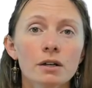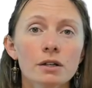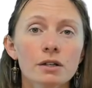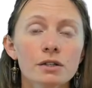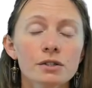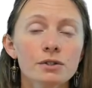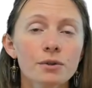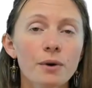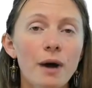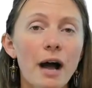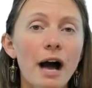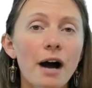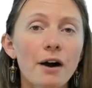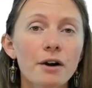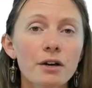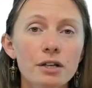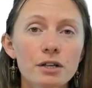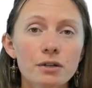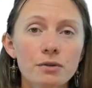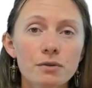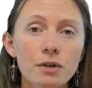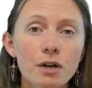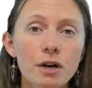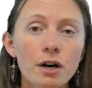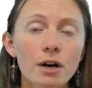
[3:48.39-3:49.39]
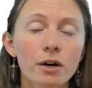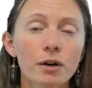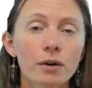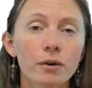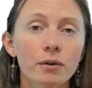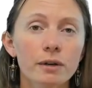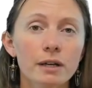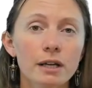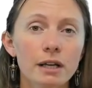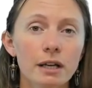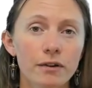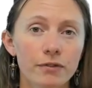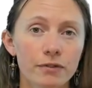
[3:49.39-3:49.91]
So how do you know
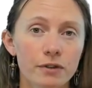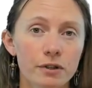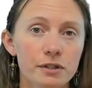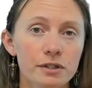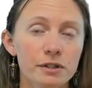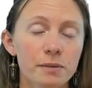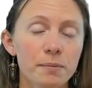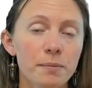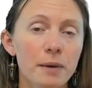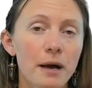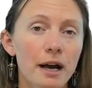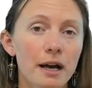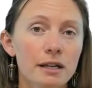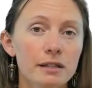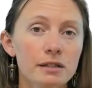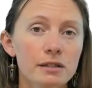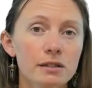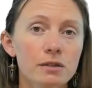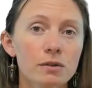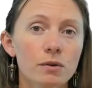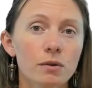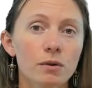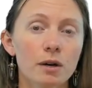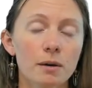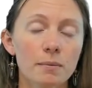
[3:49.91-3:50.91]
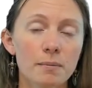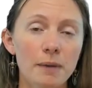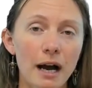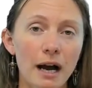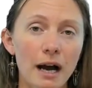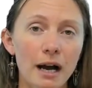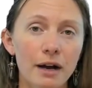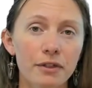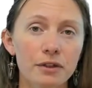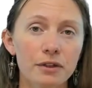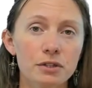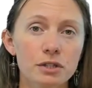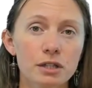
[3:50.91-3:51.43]
if there's a pest or a
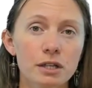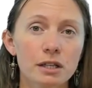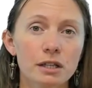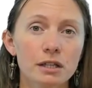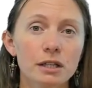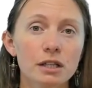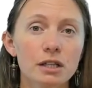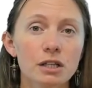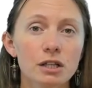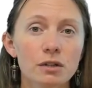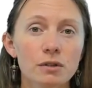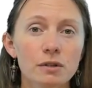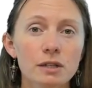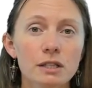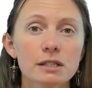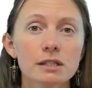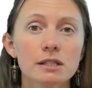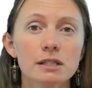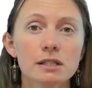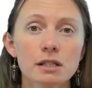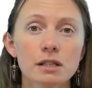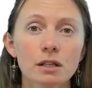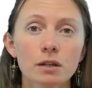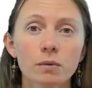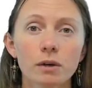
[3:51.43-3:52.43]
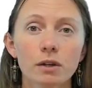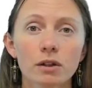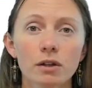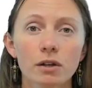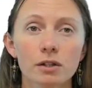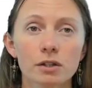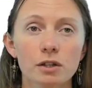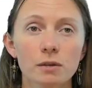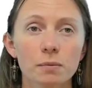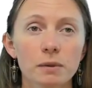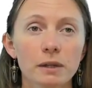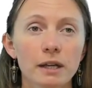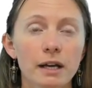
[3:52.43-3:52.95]
pathogen that you need to deal with on
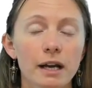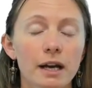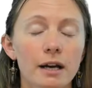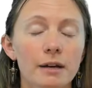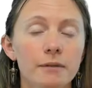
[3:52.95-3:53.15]
your plant?